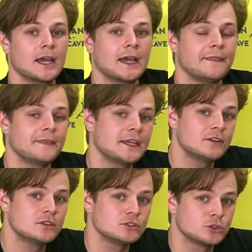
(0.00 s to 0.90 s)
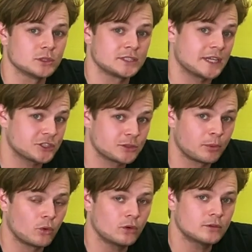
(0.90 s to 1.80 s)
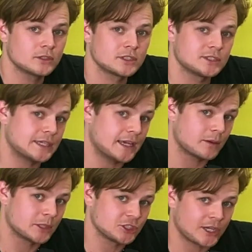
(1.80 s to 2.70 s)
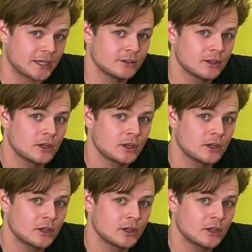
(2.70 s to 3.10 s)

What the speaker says: and then do a test pour to see how much head